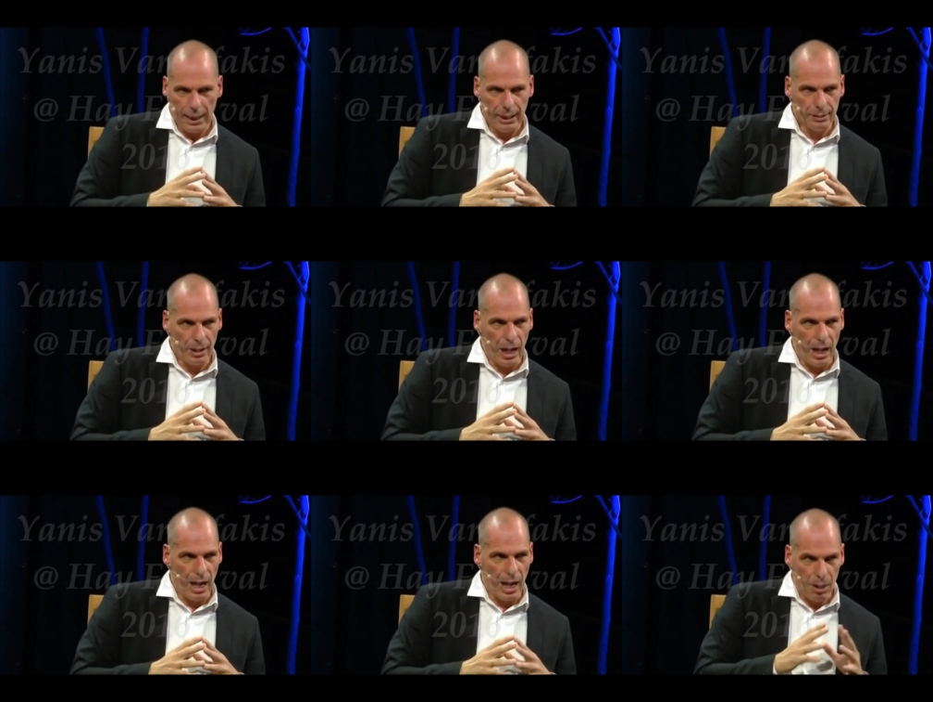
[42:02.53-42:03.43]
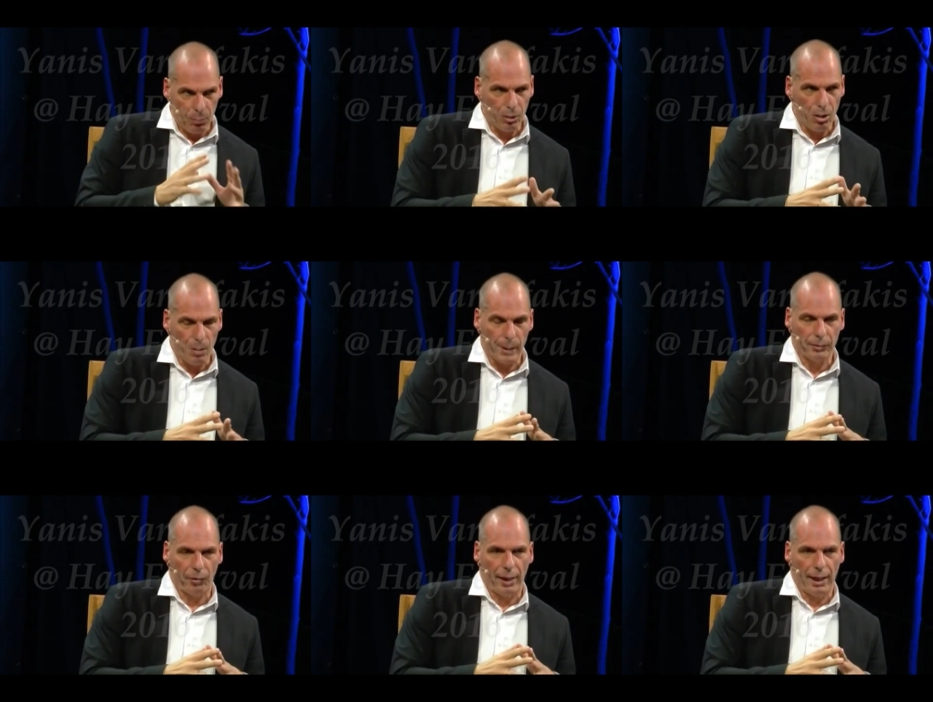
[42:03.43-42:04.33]
And I will go
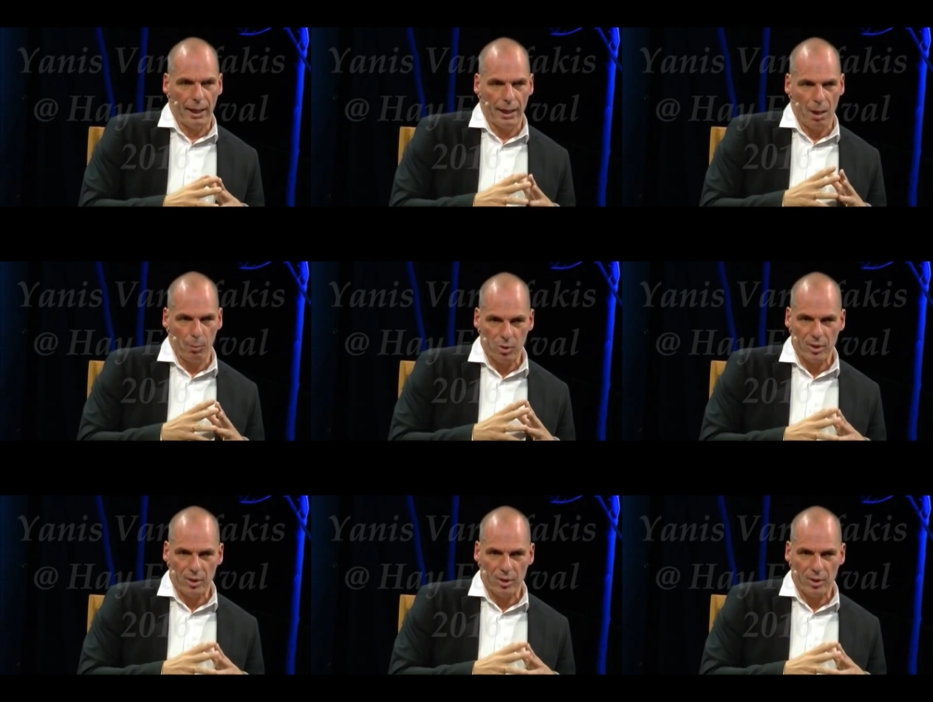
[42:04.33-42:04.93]
out there and I will